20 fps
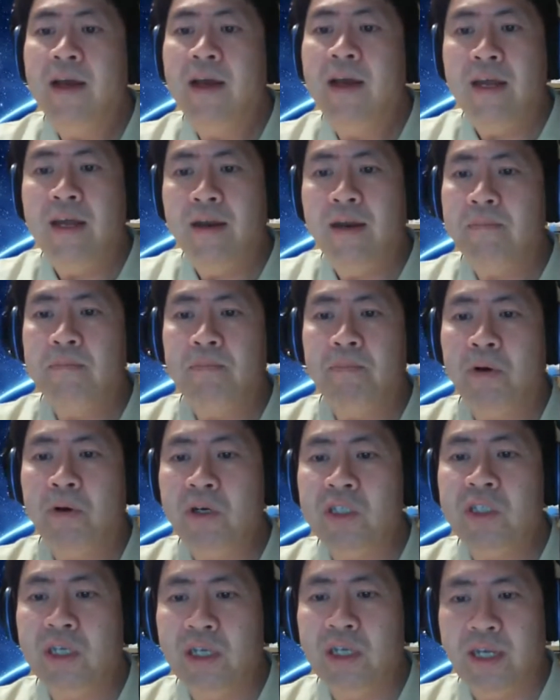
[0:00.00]
And
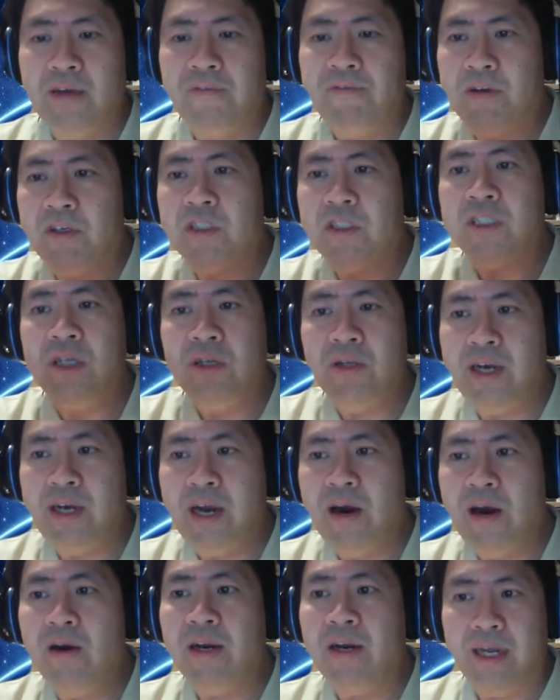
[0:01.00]
personally, if there's still an
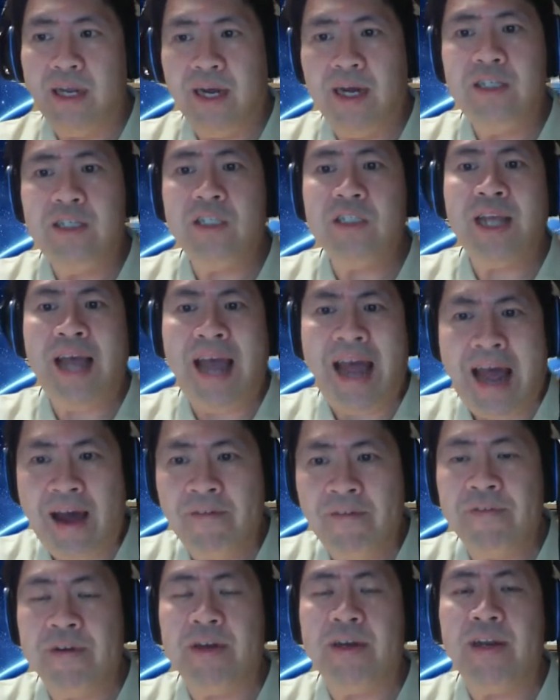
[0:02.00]
air leak, I just
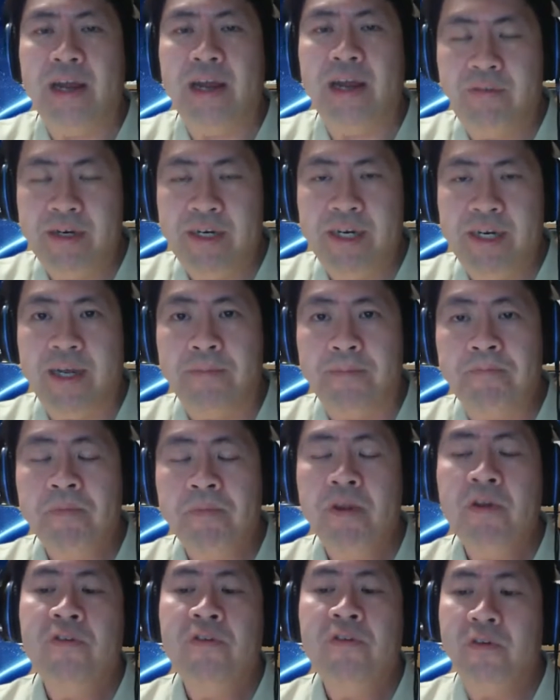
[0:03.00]
have it every day.
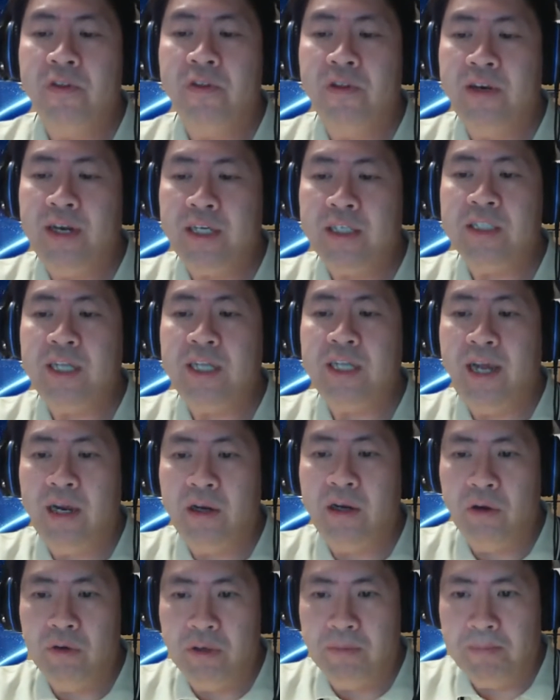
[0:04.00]
So the next day I
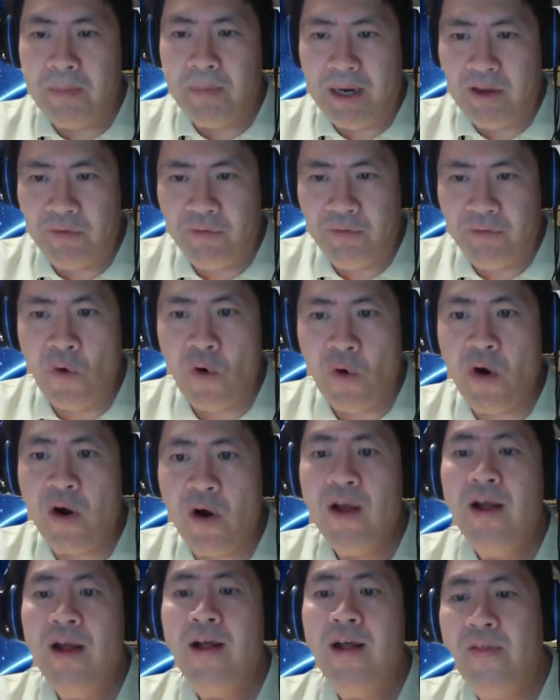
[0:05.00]
go to minus
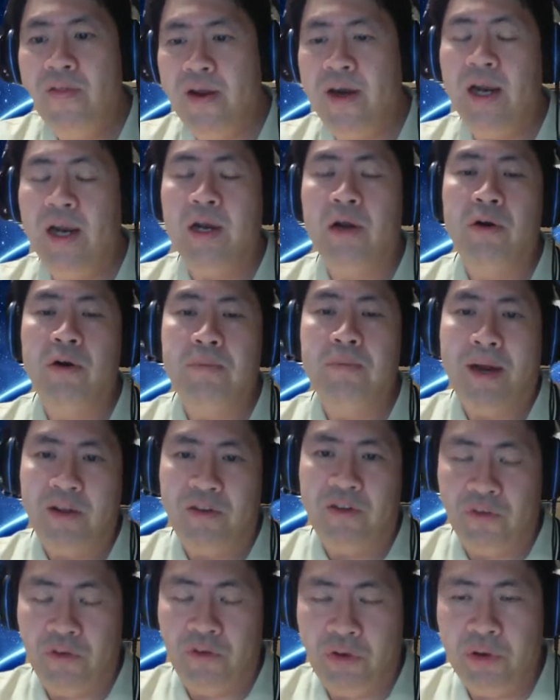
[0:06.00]
4, and then I go to
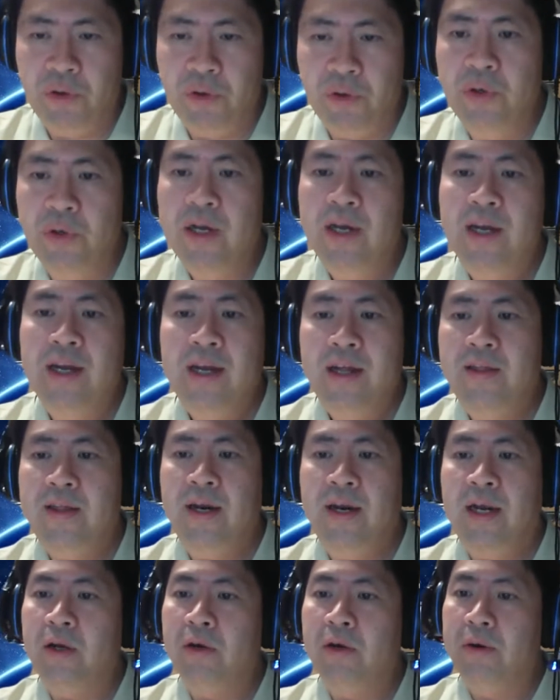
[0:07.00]
minus 2, and
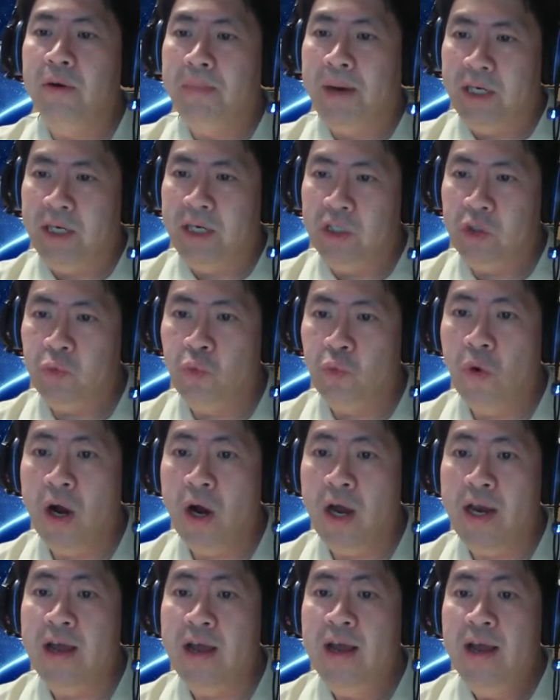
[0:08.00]
then I go to minus
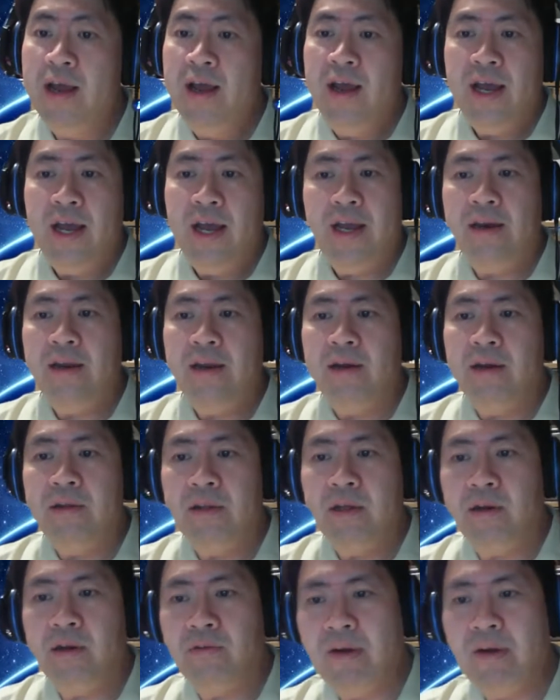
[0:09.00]
1. And
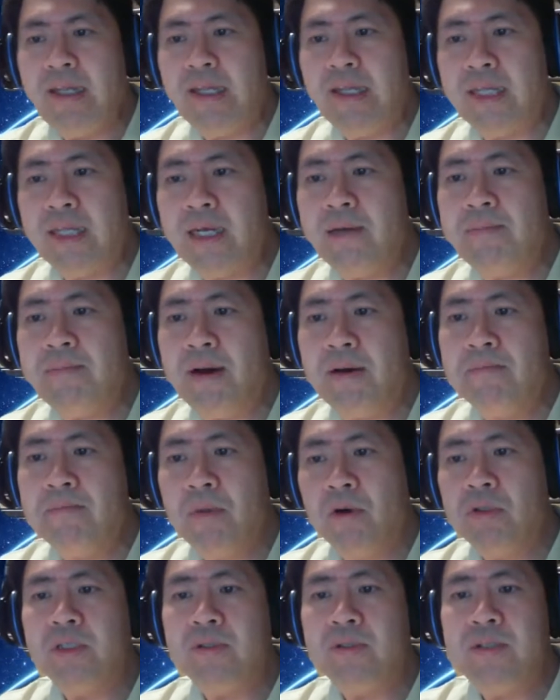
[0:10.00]
the great thing about
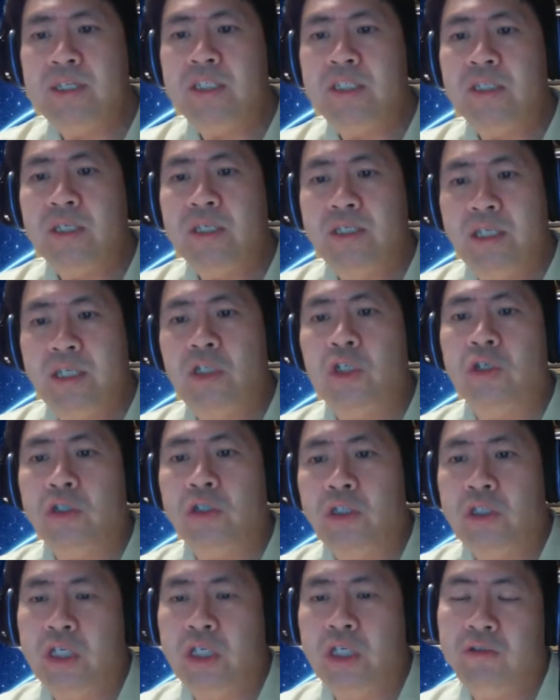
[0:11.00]
most of these
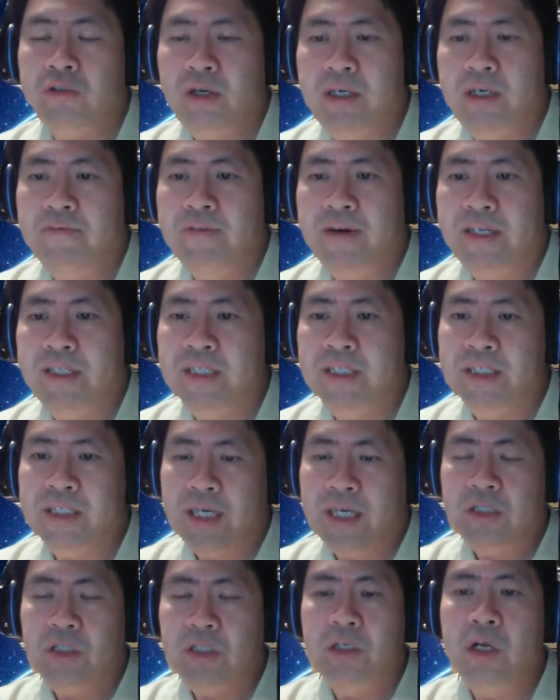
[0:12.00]
digital chest drain devices,
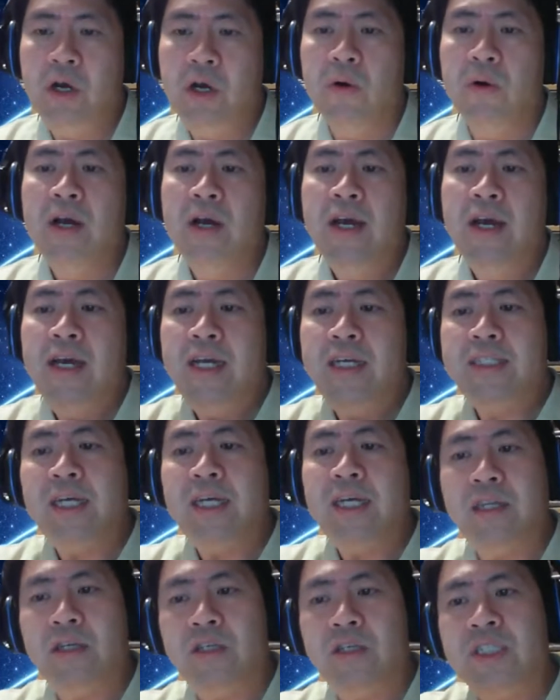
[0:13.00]
as you know, is
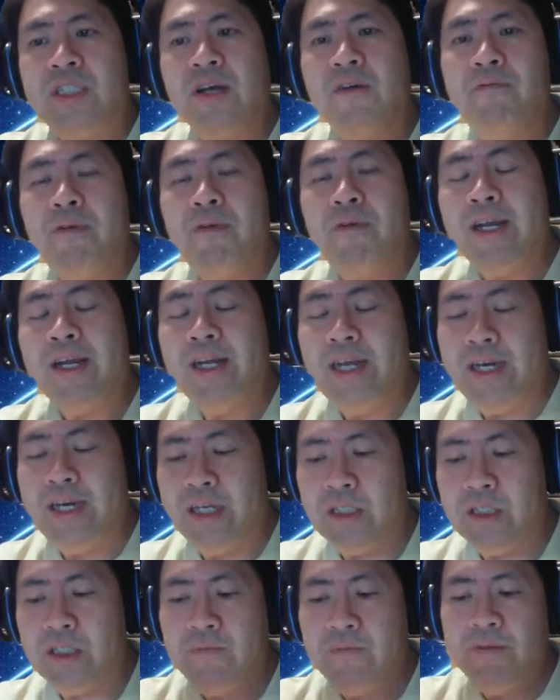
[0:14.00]
that they're
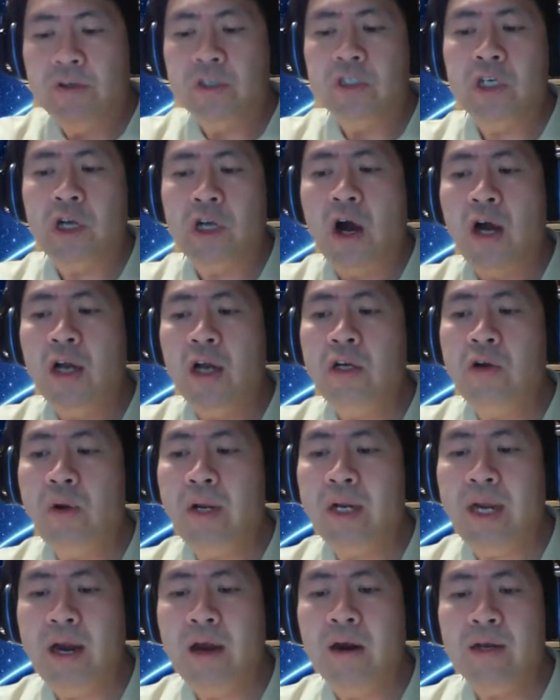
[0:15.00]
self-regulating. So if there's an
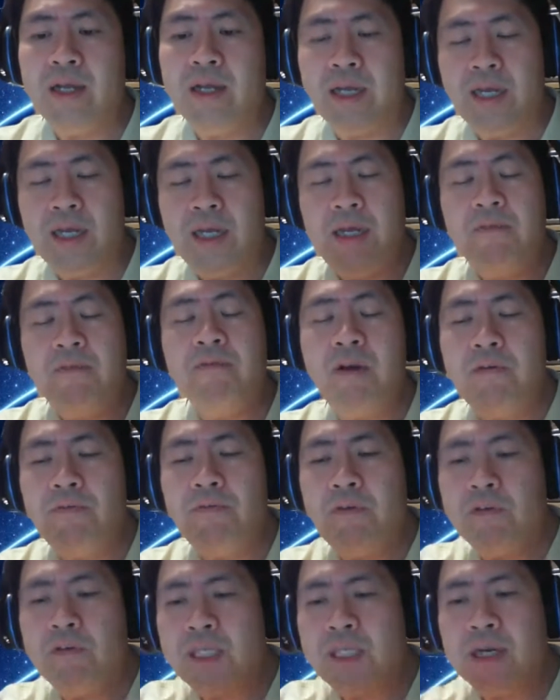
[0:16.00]
ongoing air leak, even
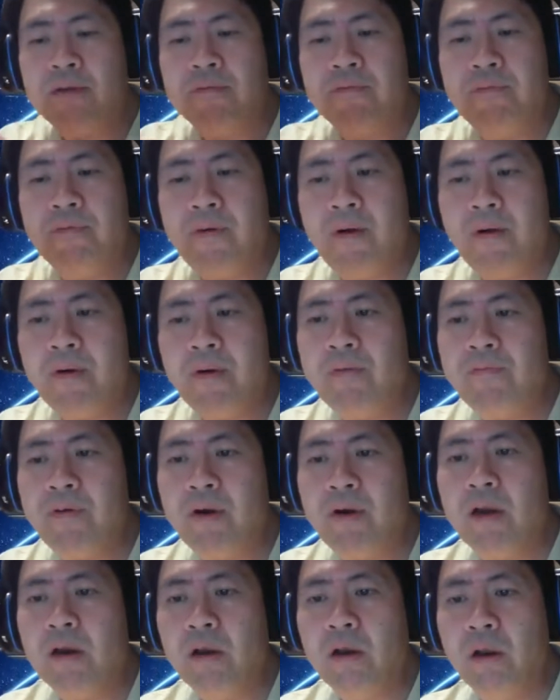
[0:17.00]
if you set a very,
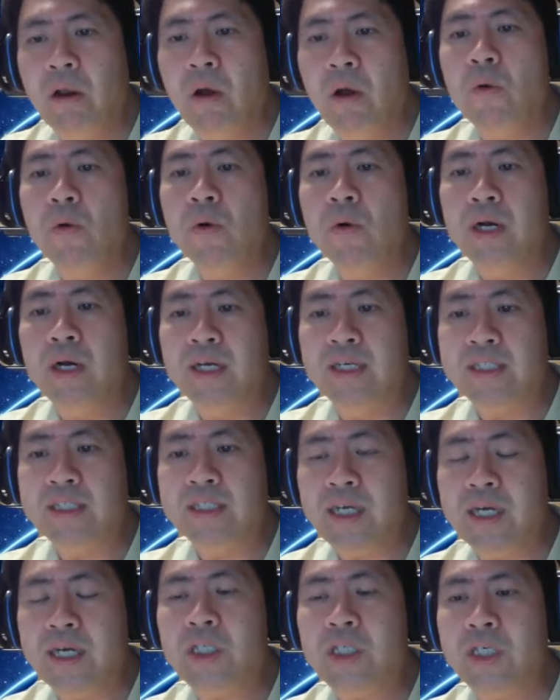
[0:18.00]
very low
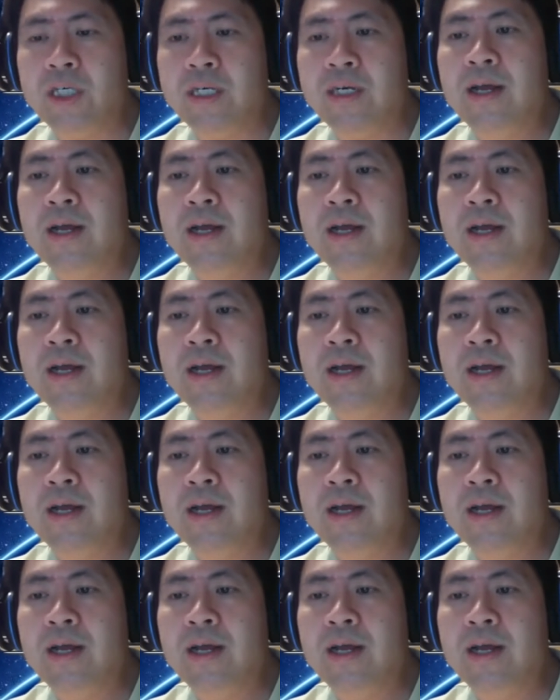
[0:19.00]
suction,